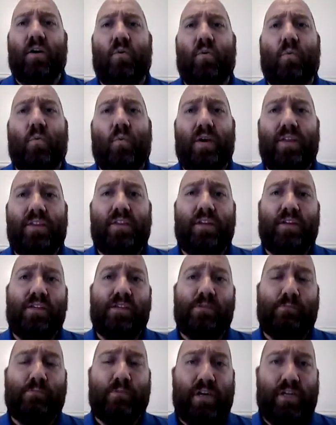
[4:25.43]
With a
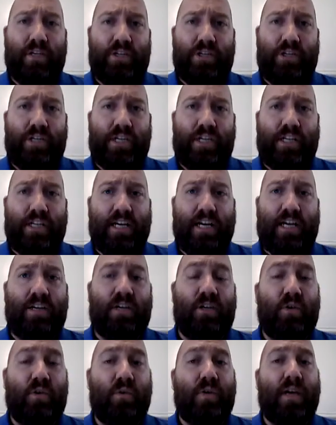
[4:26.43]
spreadsheet, then
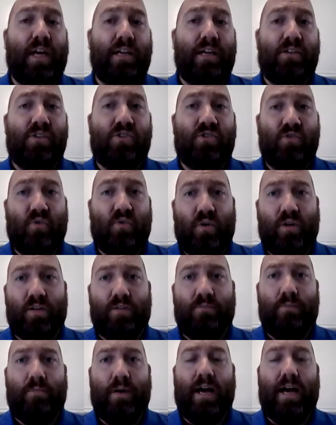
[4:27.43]
you can
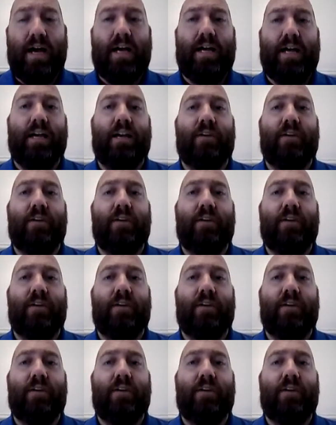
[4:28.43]
sort by